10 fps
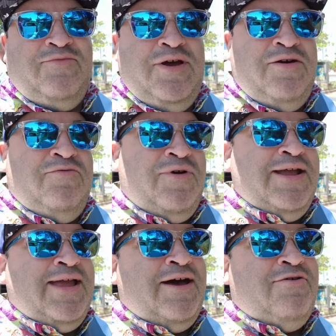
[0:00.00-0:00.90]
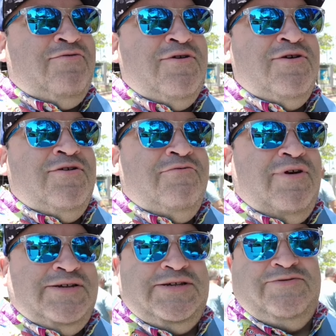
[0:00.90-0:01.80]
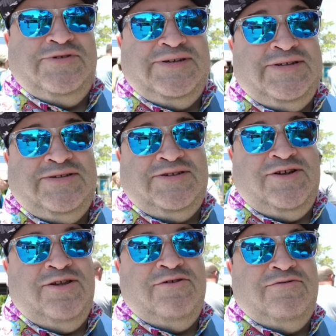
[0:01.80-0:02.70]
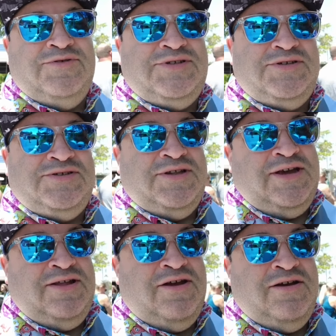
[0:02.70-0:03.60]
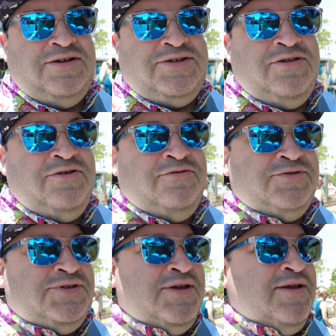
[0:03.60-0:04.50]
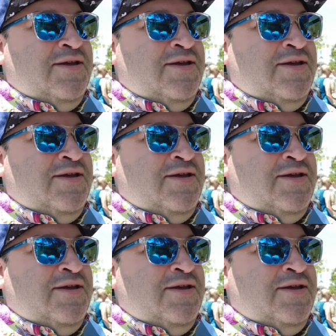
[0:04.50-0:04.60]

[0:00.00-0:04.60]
We right now, Rise of the Resistance is closed, Slinky Dog is closed.